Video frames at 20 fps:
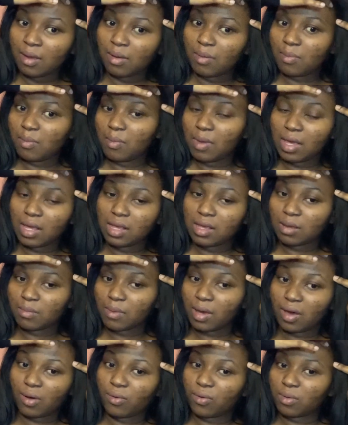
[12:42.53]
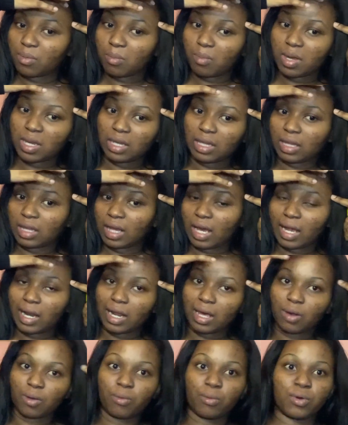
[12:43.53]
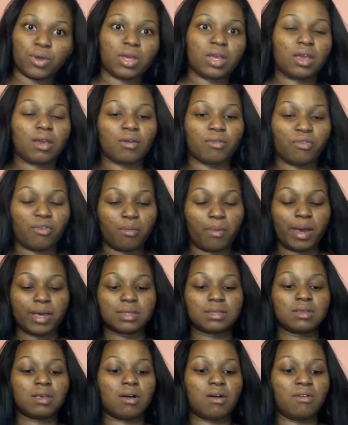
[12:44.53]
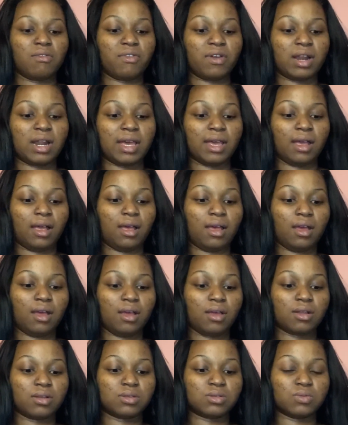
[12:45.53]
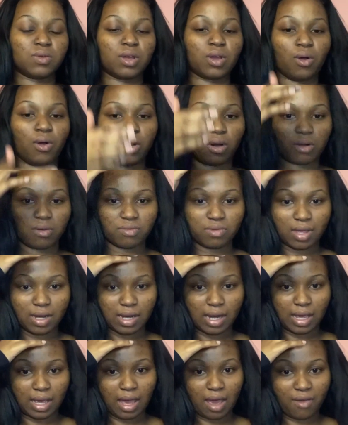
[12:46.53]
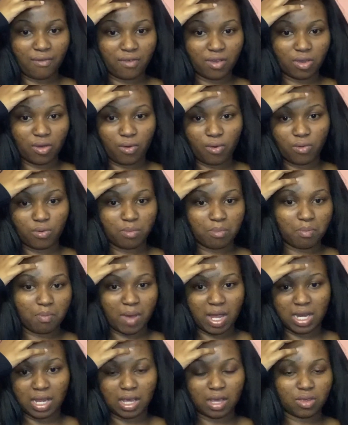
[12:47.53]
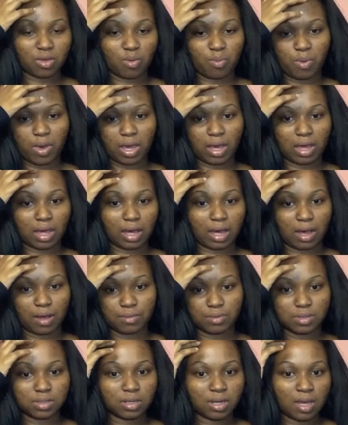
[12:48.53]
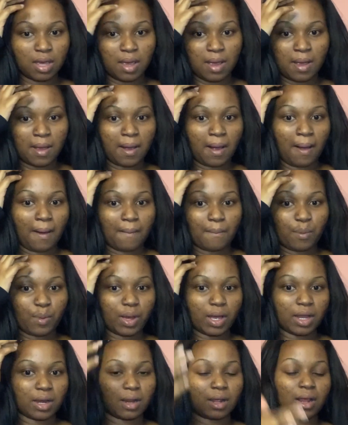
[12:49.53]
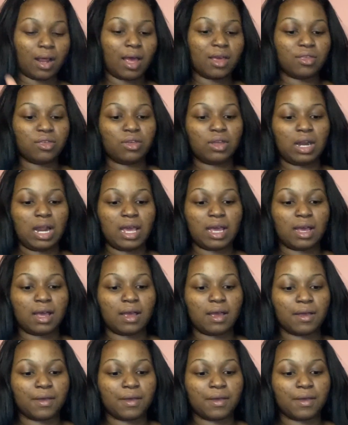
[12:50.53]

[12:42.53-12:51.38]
making my own money. I like working for myself. I like doing all of that. Like having your own money in your bank account. But I think like